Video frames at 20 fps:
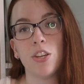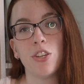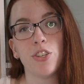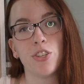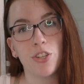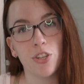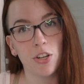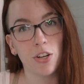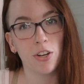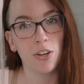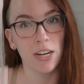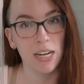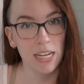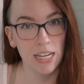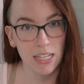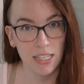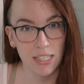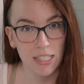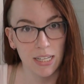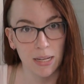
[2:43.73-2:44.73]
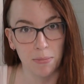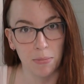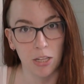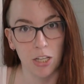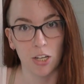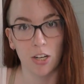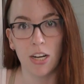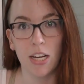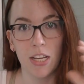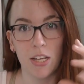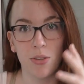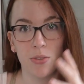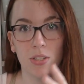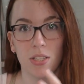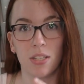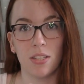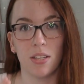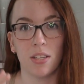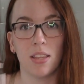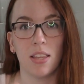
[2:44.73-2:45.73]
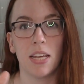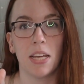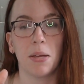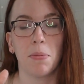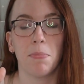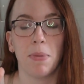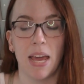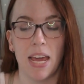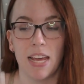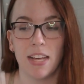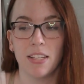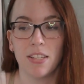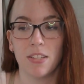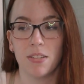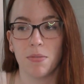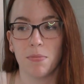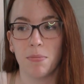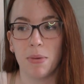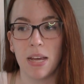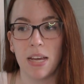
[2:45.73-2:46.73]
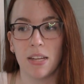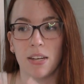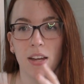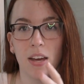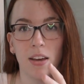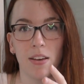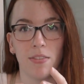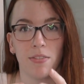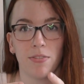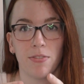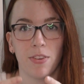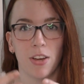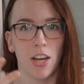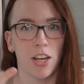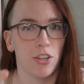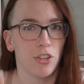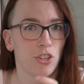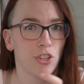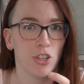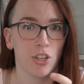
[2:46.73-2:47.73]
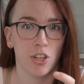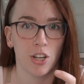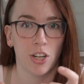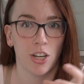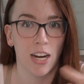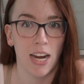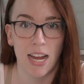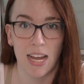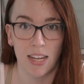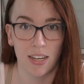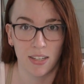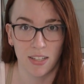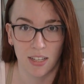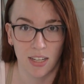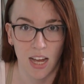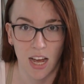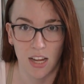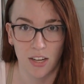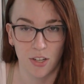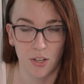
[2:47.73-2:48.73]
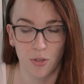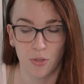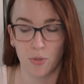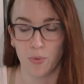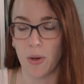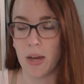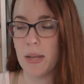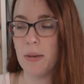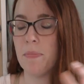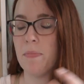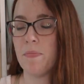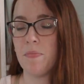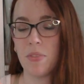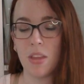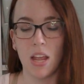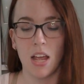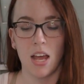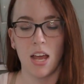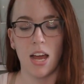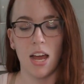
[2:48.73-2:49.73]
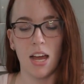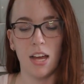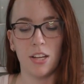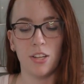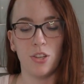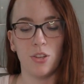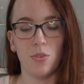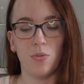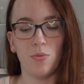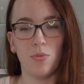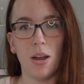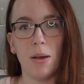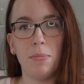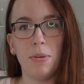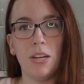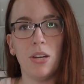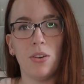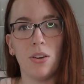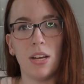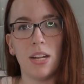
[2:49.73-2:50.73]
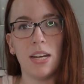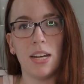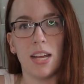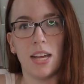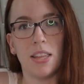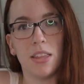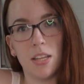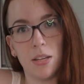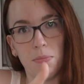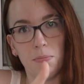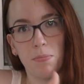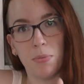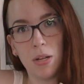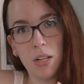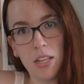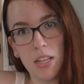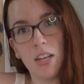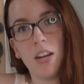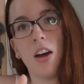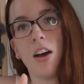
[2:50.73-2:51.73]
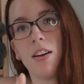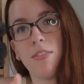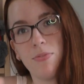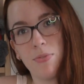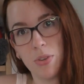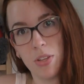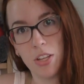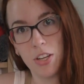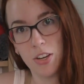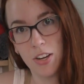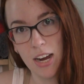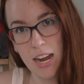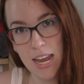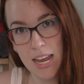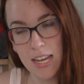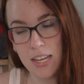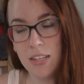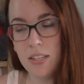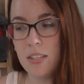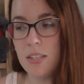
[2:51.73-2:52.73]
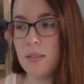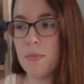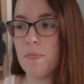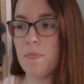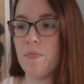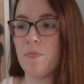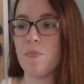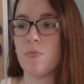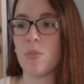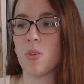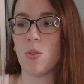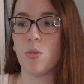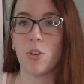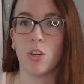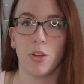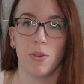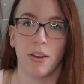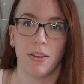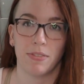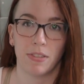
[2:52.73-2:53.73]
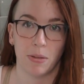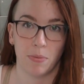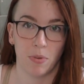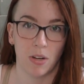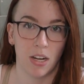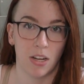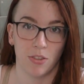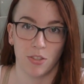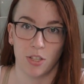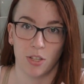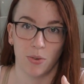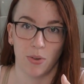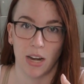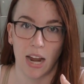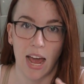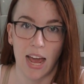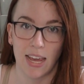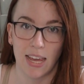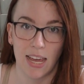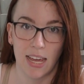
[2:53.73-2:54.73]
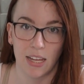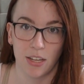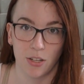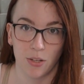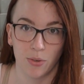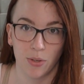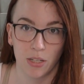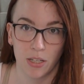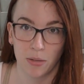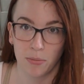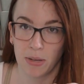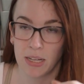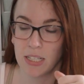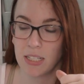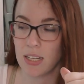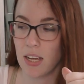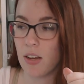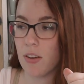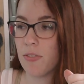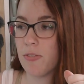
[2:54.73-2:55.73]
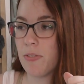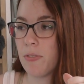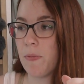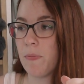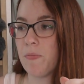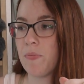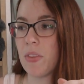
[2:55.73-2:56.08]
Sugaring is similar. It uses a thick paste made of sugar and God knows what, and you rub it on and then pull it off with your hand, or you have someone else do it. I can't do it to myself.